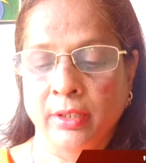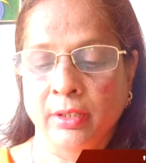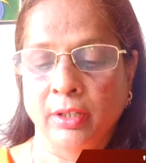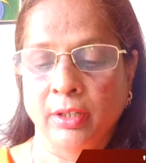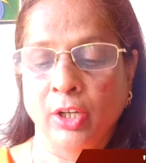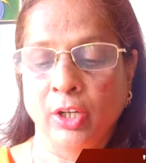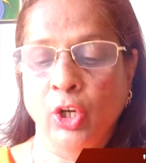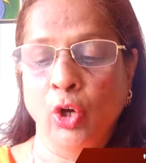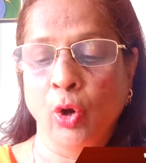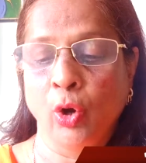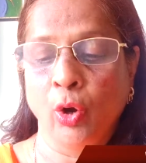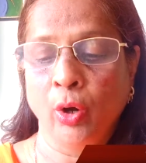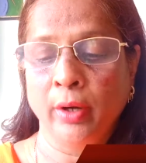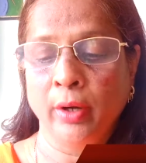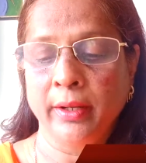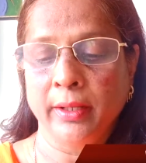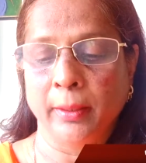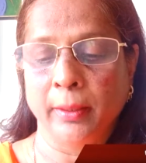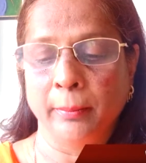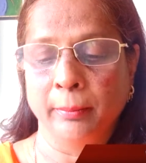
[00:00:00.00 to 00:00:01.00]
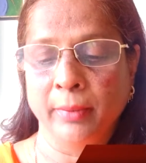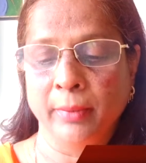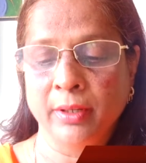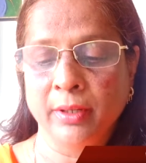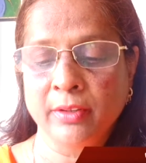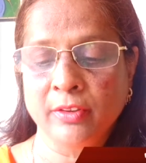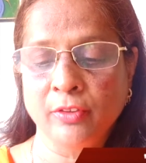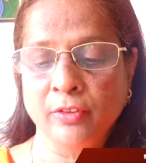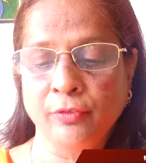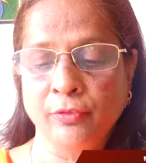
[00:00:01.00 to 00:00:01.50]
a God
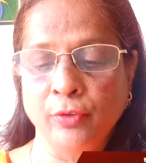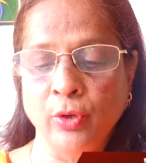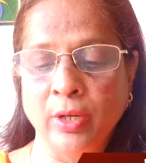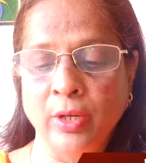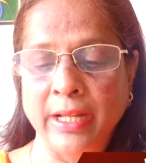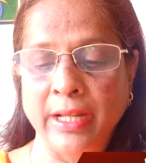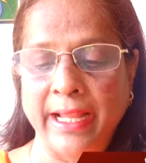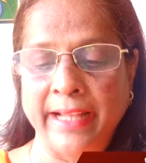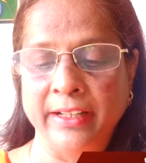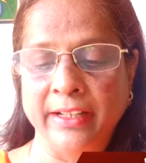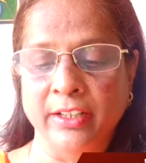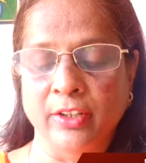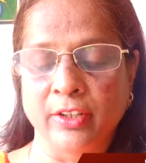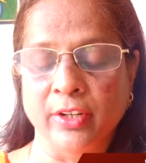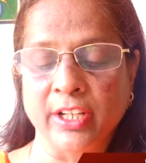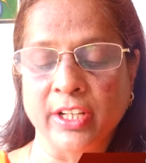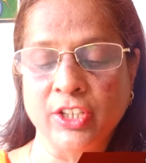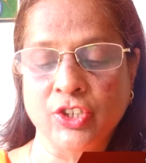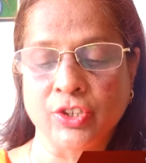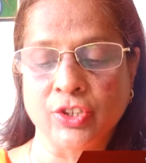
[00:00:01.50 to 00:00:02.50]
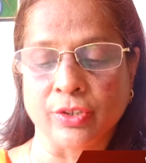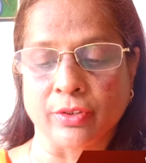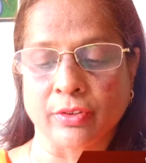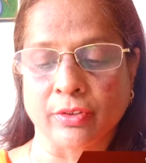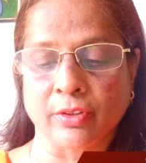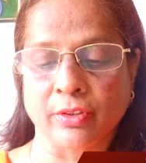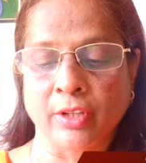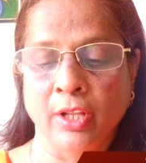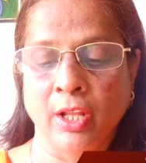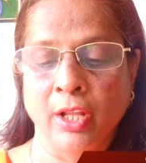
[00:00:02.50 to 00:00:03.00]
merciful and gracious,